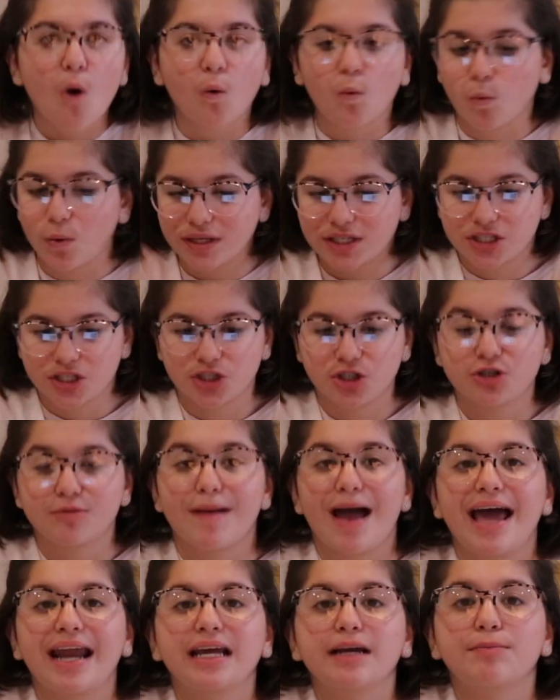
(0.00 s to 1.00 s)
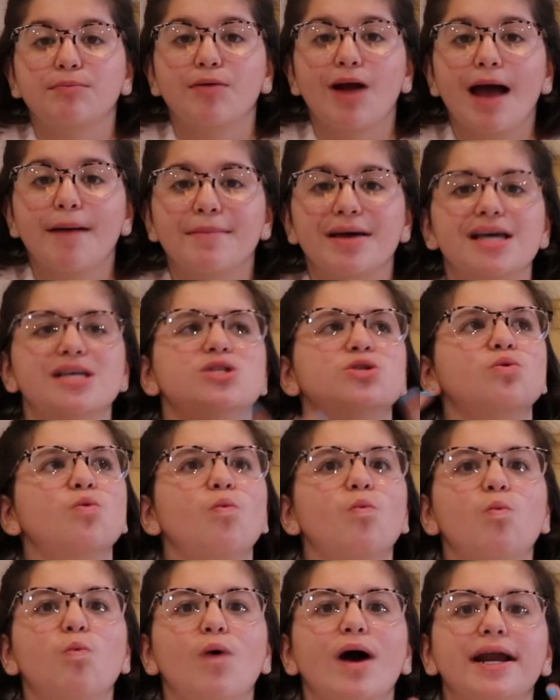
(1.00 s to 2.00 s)
What's the dramatic premise?
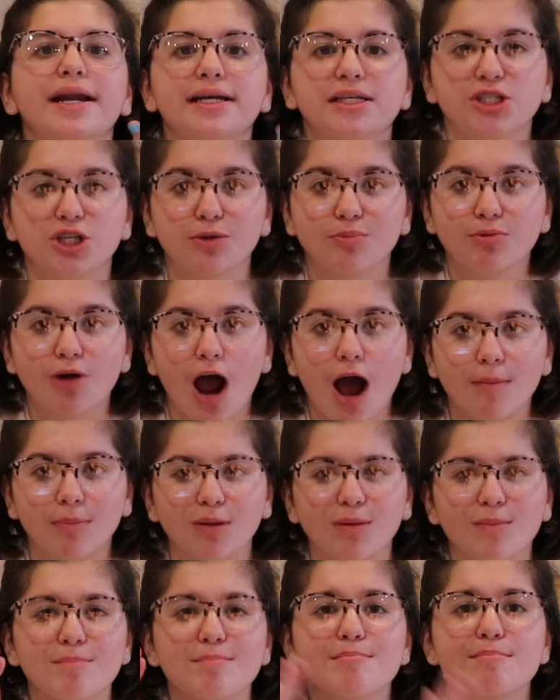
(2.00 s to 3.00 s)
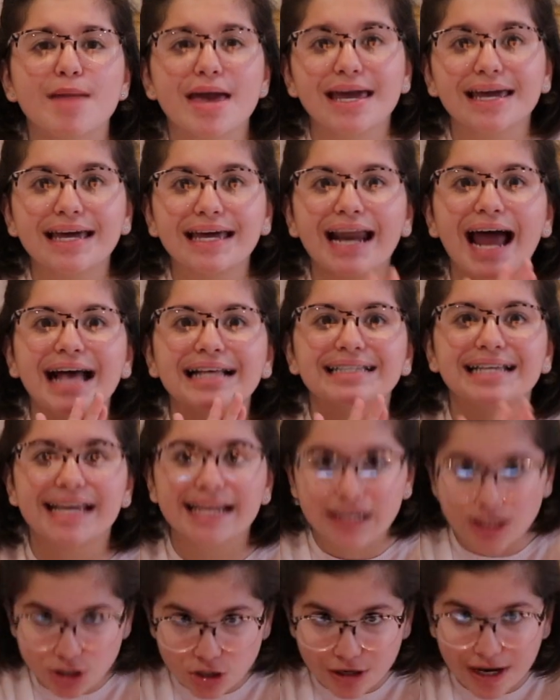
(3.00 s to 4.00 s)
What is your problem? Make it
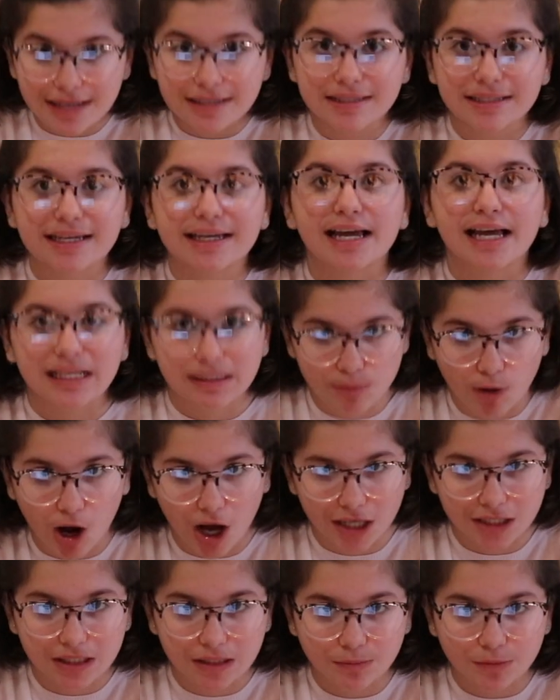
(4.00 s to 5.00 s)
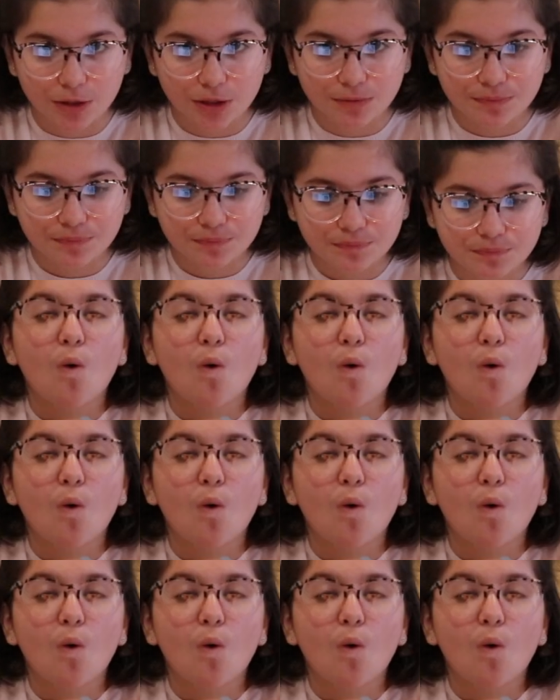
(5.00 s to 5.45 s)
as interesting as possible.